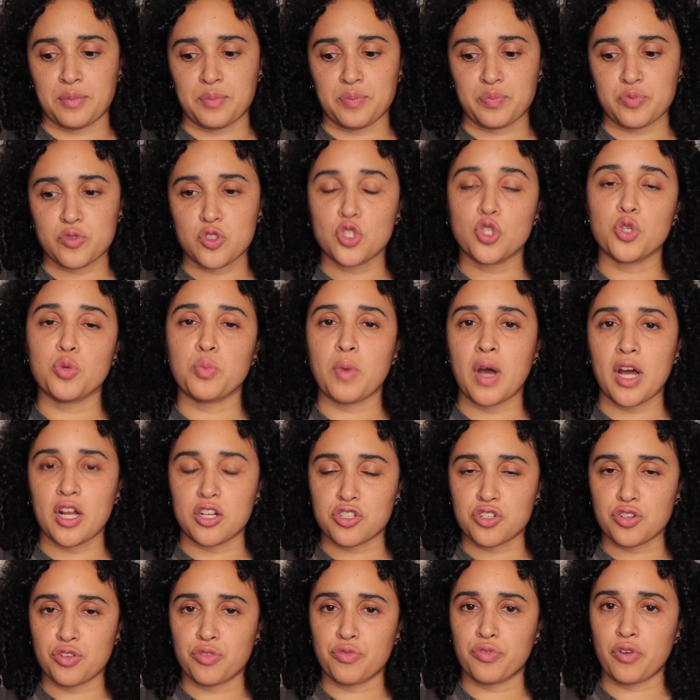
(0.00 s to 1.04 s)
too much
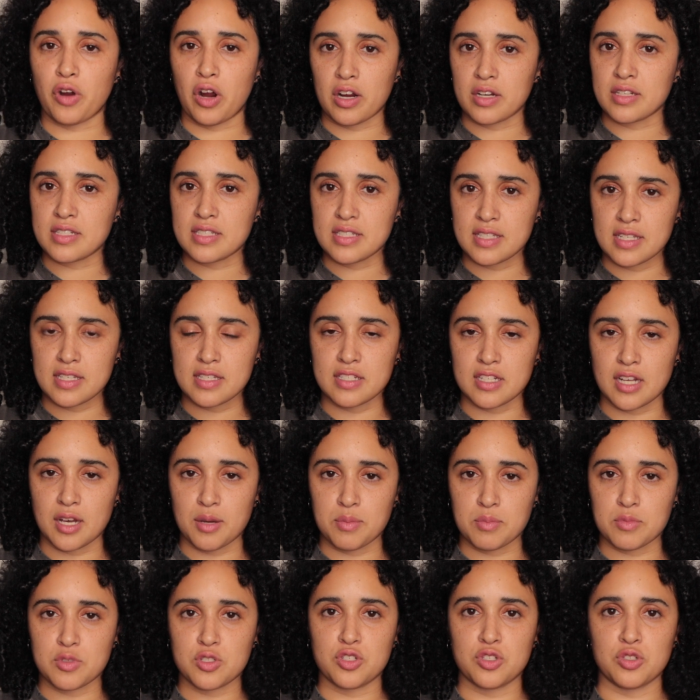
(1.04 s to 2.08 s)
for our system
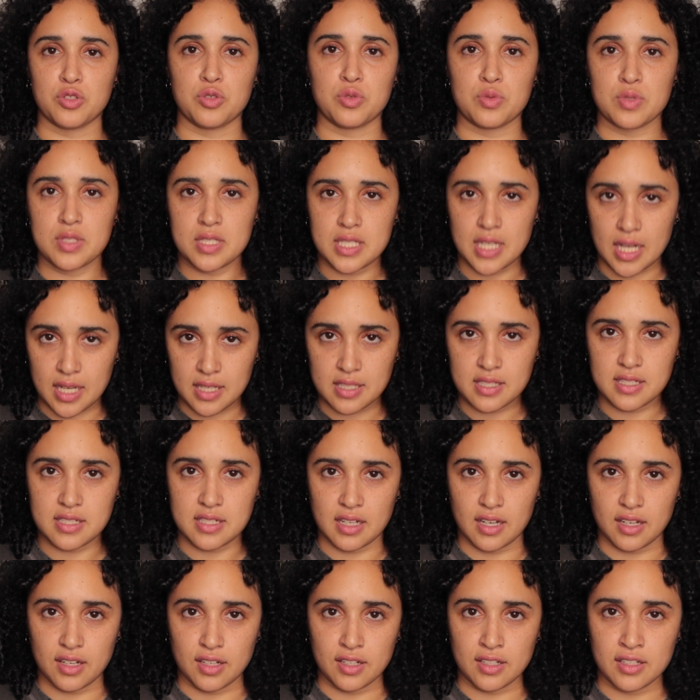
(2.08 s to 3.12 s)
to stay
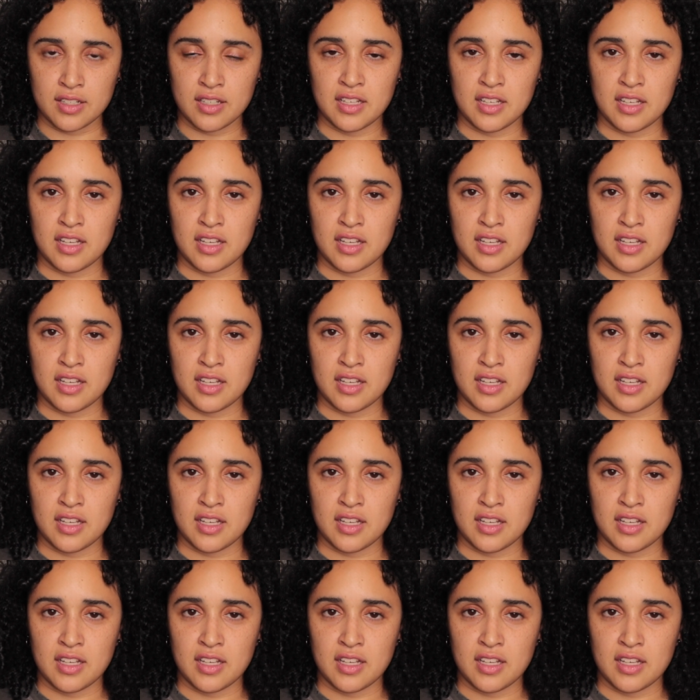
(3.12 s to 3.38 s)
still